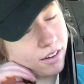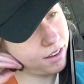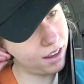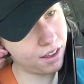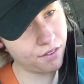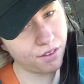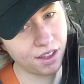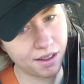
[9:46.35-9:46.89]
Like I
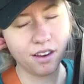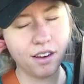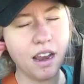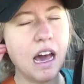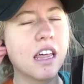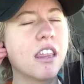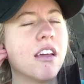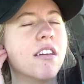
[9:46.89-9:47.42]
feel like
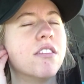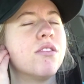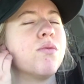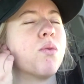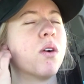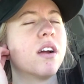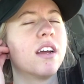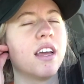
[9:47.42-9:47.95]
nothing is
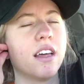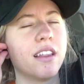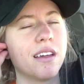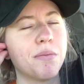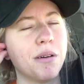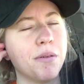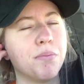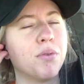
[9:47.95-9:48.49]
working. Like
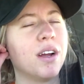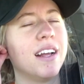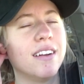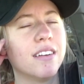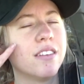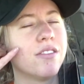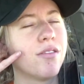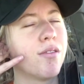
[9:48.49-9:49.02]
my brain
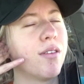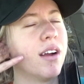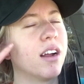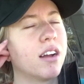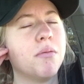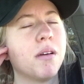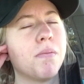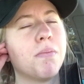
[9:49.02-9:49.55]
doesn't work,
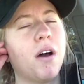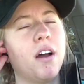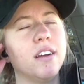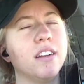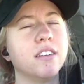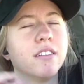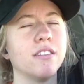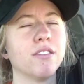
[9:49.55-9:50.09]
my body
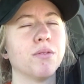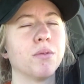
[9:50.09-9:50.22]
doesn't